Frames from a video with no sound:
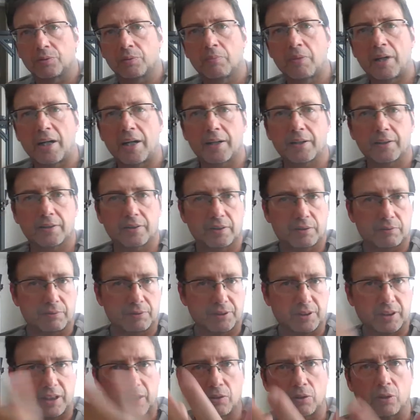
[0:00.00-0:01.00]
market that
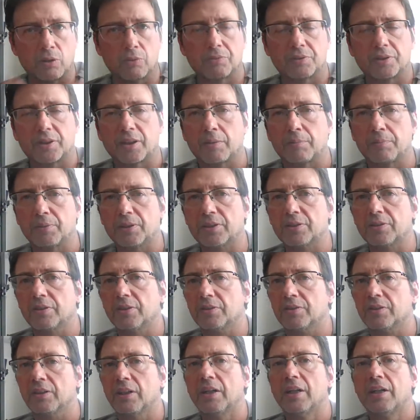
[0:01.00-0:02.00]
will take over their
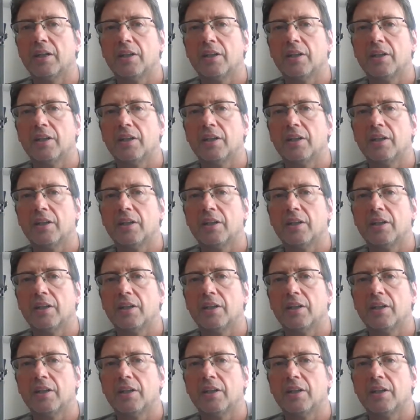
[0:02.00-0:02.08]
business.